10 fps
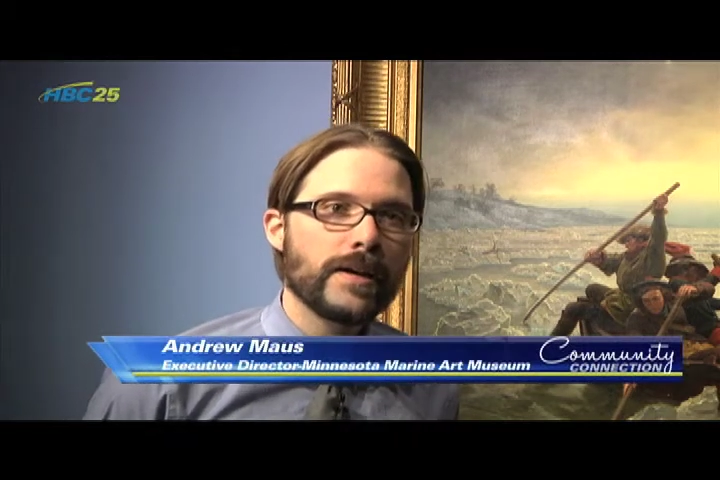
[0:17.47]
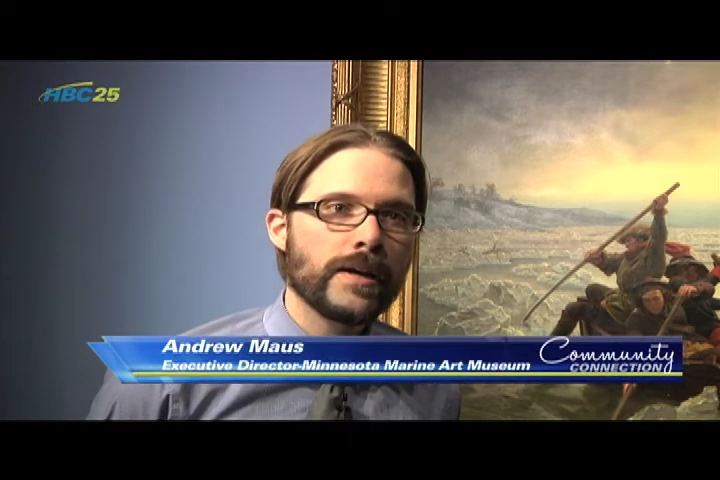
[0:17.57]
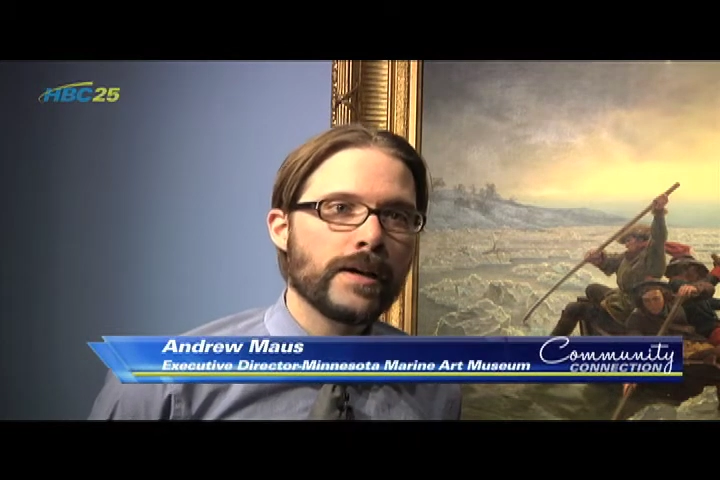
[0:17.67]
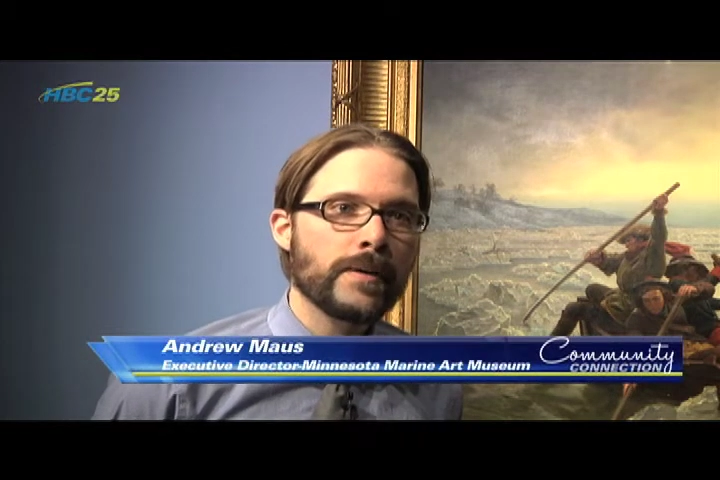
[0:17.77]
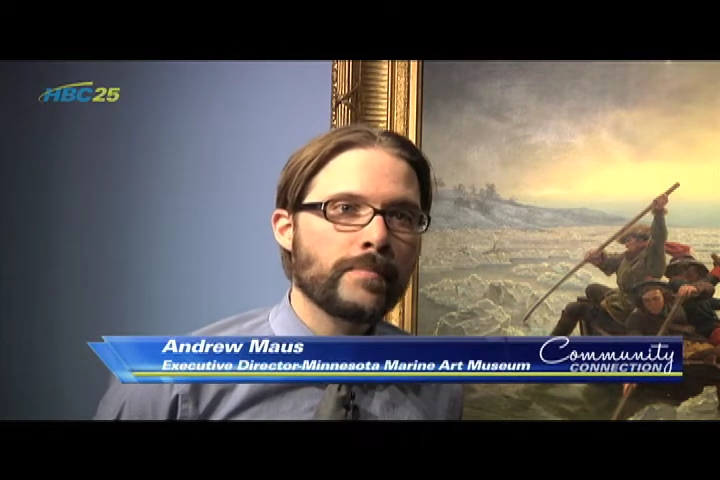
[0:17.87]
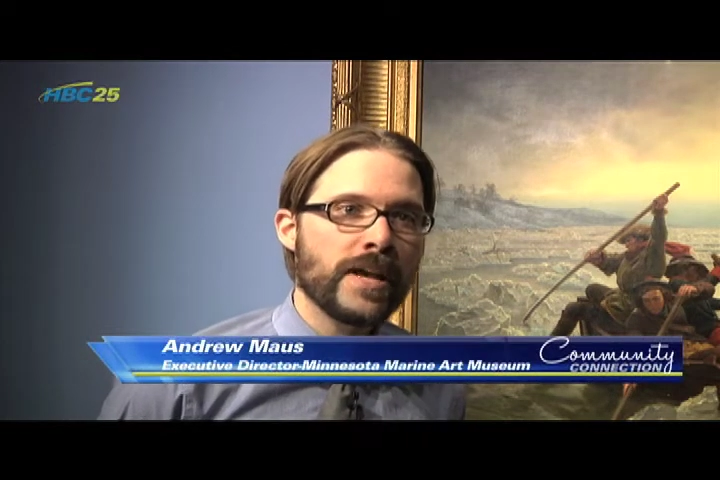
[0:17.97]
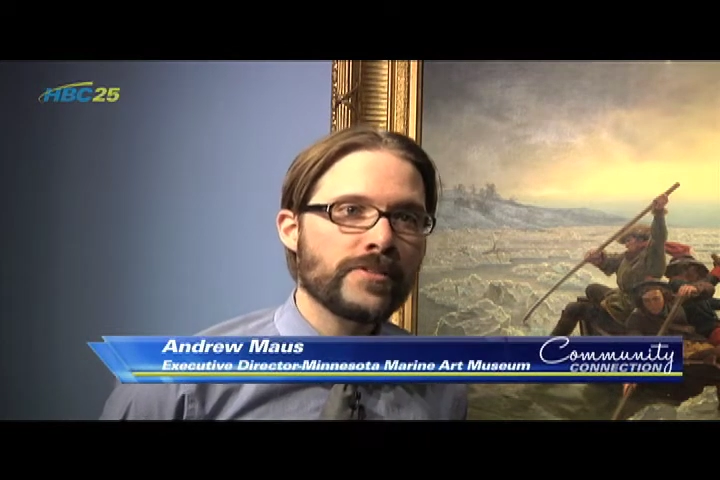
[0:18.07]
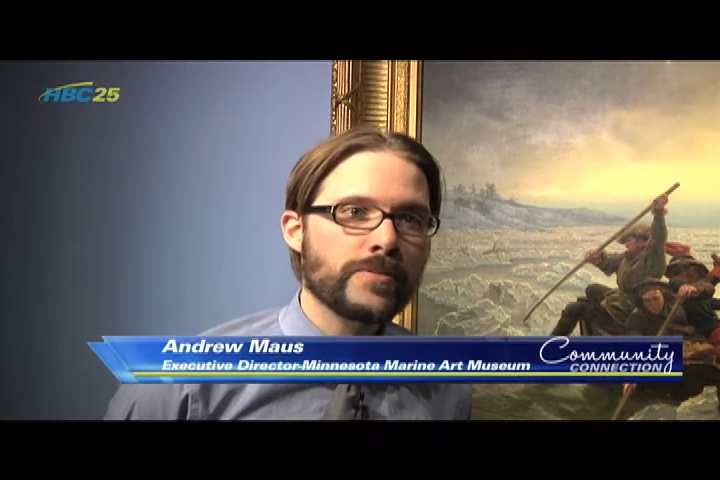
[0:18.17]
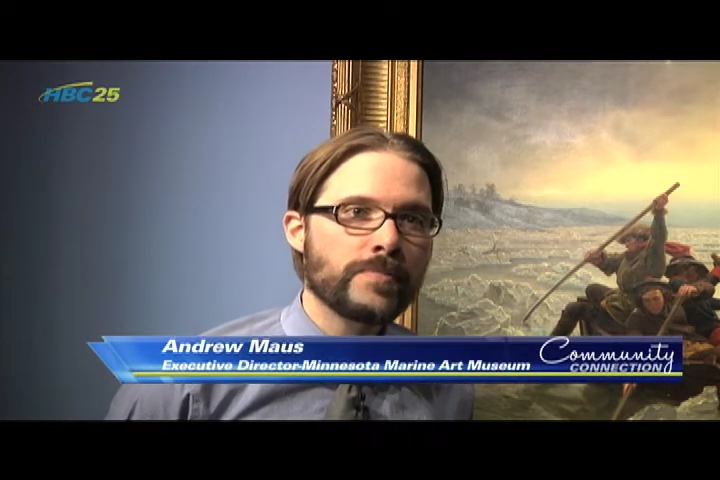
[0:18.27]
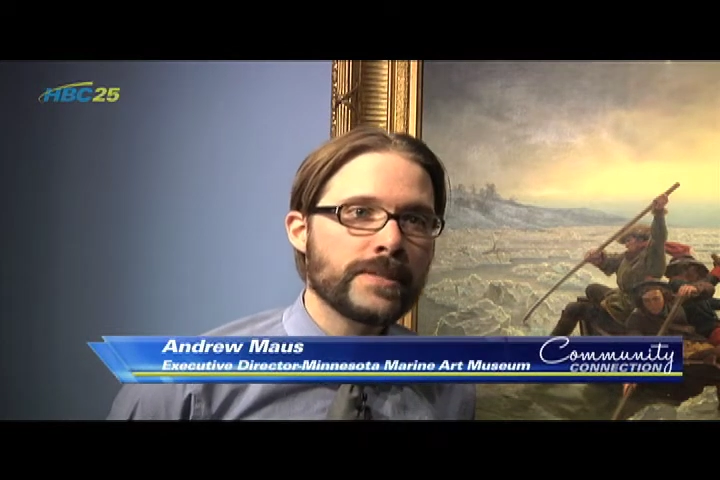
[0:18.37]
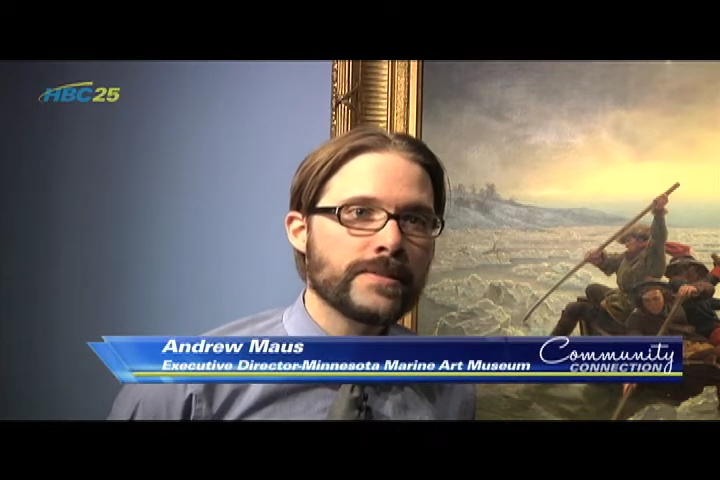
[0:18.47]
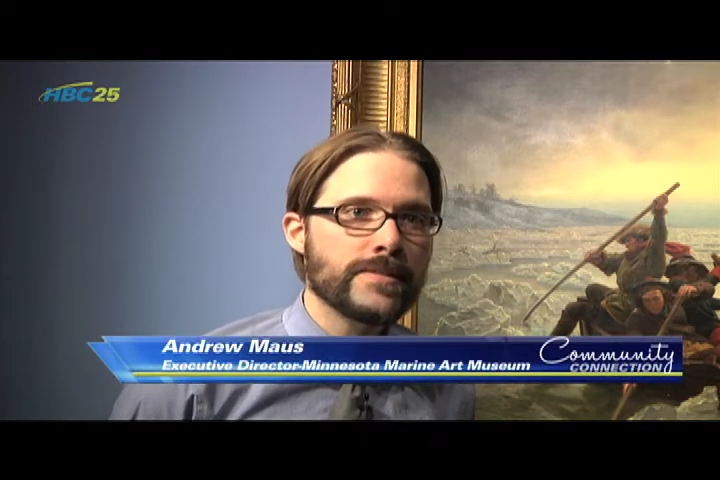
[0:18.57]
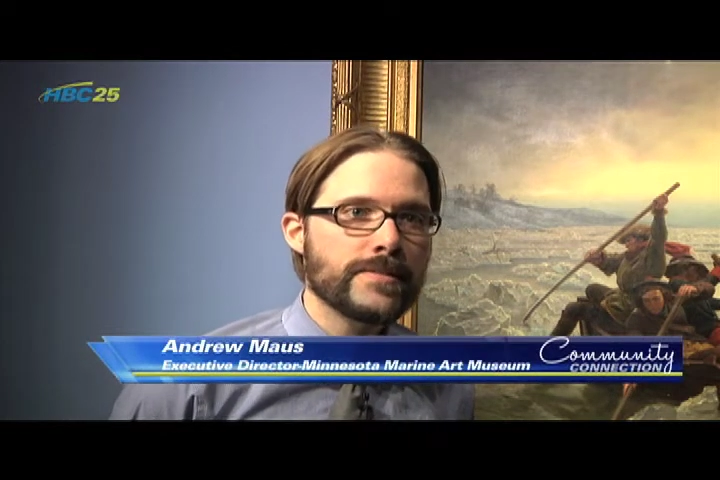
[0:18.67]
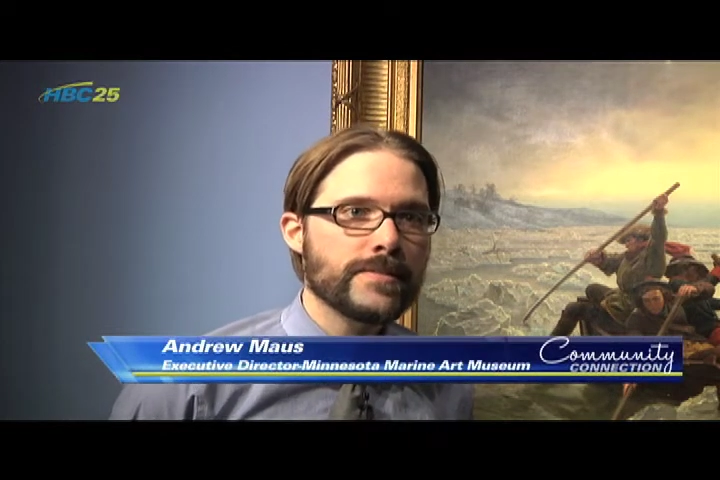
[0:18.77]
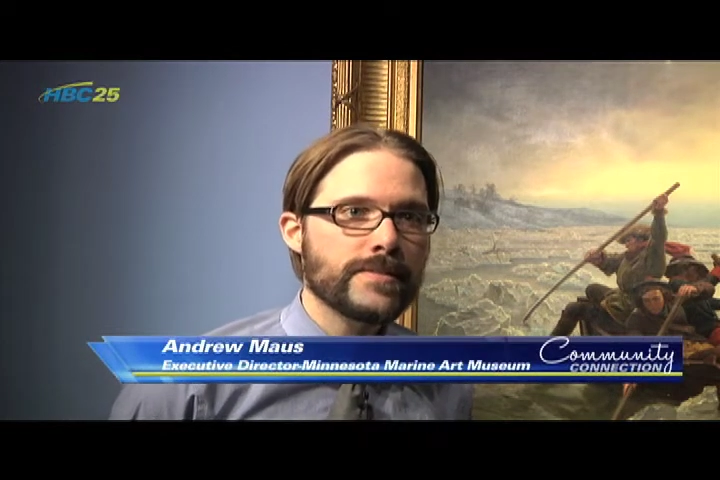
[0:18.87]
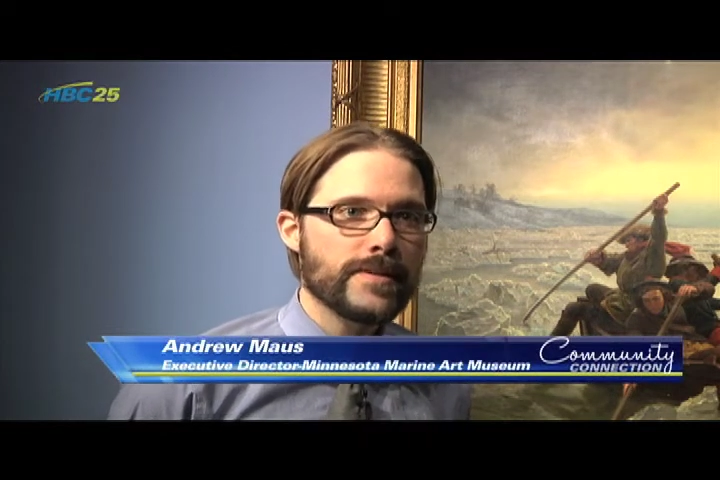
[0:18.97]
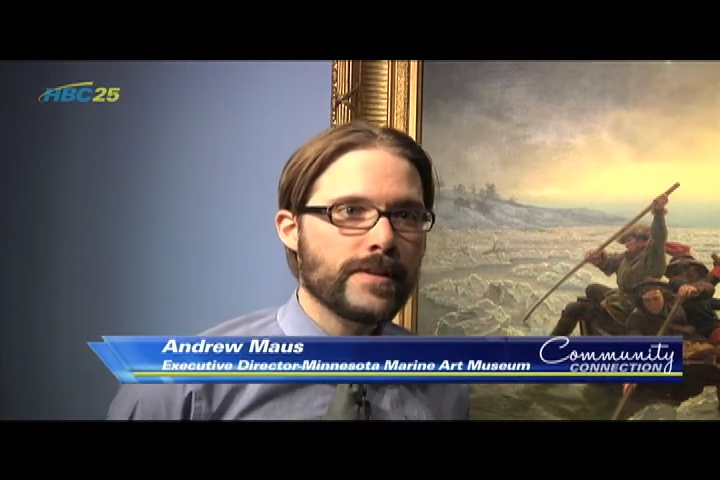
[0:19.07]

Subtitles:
masterpieces,